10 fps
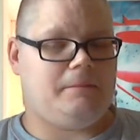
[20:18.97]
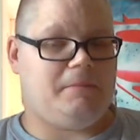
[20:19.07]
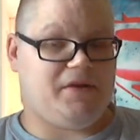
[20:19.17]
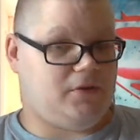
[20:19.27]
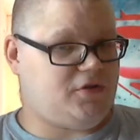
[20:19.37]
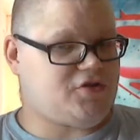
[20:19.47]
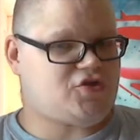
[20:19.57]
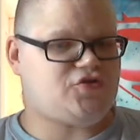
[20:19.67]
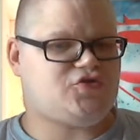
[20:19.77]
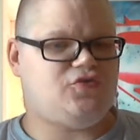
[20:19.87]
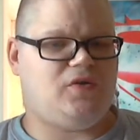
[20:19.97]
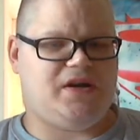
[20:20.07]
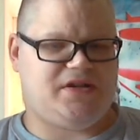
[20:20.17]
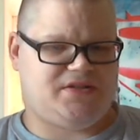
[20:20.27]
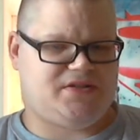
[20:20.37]
but also to
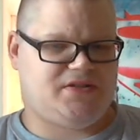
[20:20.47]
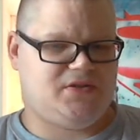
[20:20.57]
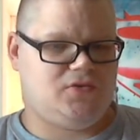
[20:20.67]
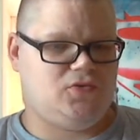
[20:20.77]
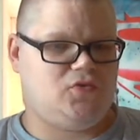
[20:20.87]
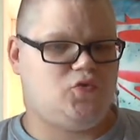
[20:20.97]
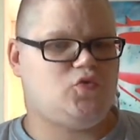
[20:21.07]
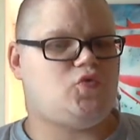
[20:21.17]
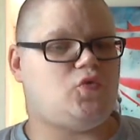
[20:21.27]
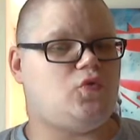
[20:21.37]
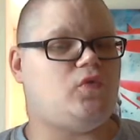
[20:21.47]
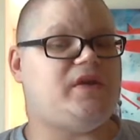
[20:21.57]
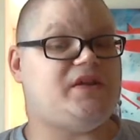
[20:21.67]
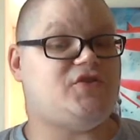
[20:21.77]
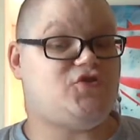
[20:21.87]
us who
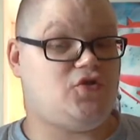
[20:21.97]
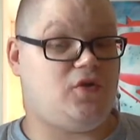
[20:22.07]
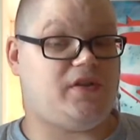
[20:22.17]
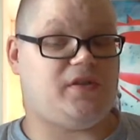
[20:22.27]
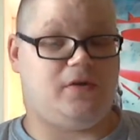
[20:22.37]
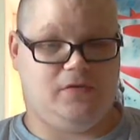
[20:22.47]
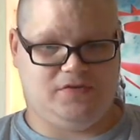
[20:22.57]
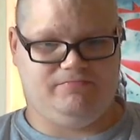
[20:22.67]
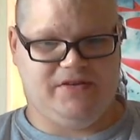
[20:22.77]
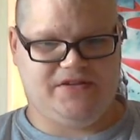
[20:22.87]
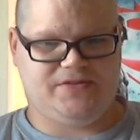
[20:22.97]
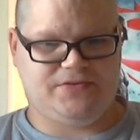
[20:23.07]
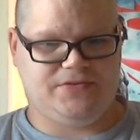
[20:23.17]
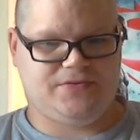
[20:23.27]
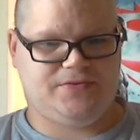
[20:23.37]
enjoyed
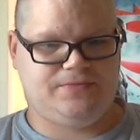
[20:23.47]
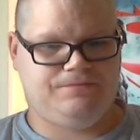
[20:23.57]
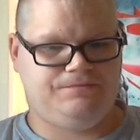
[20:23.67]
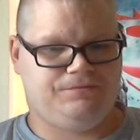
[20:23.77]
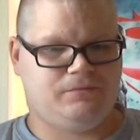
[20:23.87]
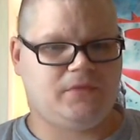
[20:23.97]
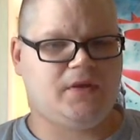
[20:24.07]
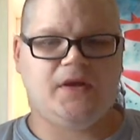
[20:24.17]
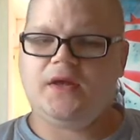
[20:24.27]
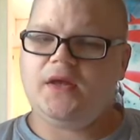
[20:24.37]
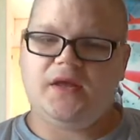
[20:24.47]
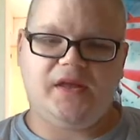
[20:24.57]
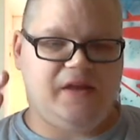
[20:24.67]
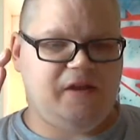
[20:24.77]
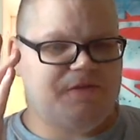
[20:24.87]
Ghostbusters.
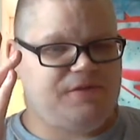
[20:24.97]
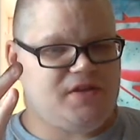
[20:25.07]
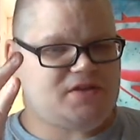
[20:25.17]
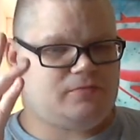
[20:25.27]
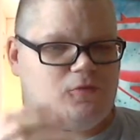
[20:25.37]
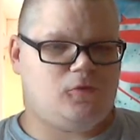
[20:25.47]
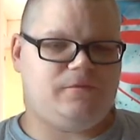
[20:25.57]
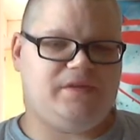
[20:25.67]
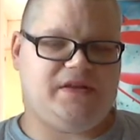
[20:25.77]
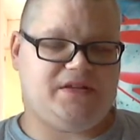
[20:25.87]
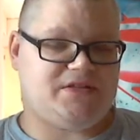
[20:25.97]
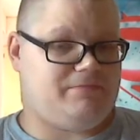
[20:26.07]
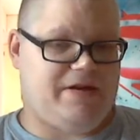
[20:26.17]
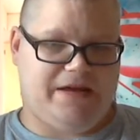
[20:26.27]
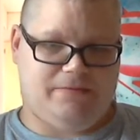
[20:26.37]
If this movie is a
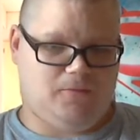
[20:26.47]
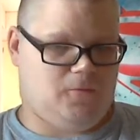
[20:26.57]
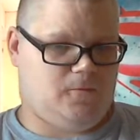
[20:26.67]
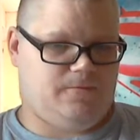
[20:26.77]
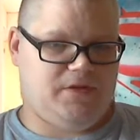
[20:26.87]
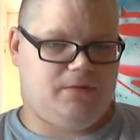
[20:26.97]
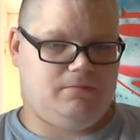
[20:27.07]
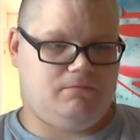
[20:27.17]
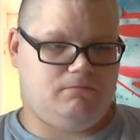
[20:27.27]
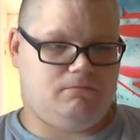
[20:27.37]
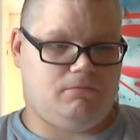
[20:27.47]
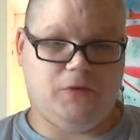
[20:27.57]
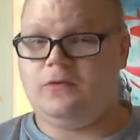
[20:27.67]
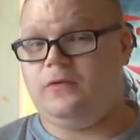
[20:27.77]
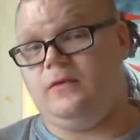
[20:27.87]
bad movie
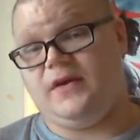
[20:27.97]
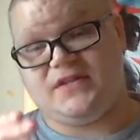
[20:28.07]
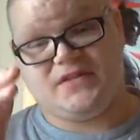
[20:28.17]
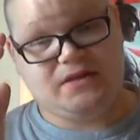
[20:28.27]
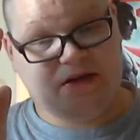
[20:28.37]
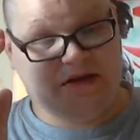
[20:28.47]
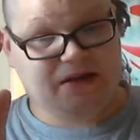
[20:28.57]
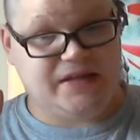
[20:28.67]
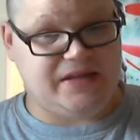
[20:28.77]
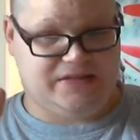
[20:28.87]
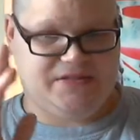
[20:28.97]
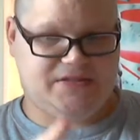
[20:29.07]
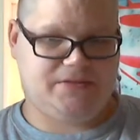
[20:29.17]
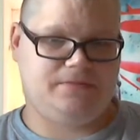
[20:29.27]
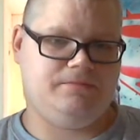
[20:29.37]
or it's a hit,
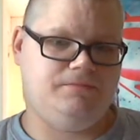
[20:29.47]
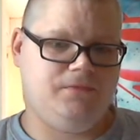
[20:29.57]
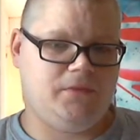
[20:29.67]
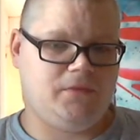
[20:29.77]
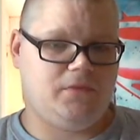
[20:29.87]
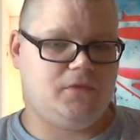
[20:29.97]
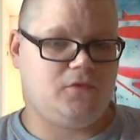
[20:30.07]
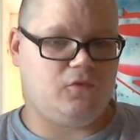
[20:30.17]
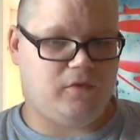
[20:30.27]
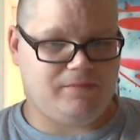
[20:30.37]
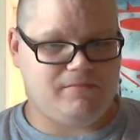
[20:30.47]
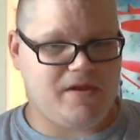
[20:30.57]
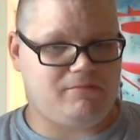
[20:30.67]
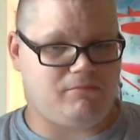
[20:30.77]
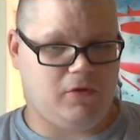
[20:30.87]

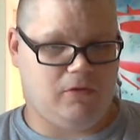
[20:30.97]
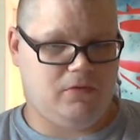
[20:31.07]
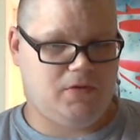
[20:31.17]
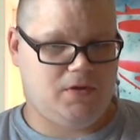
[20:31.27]
remember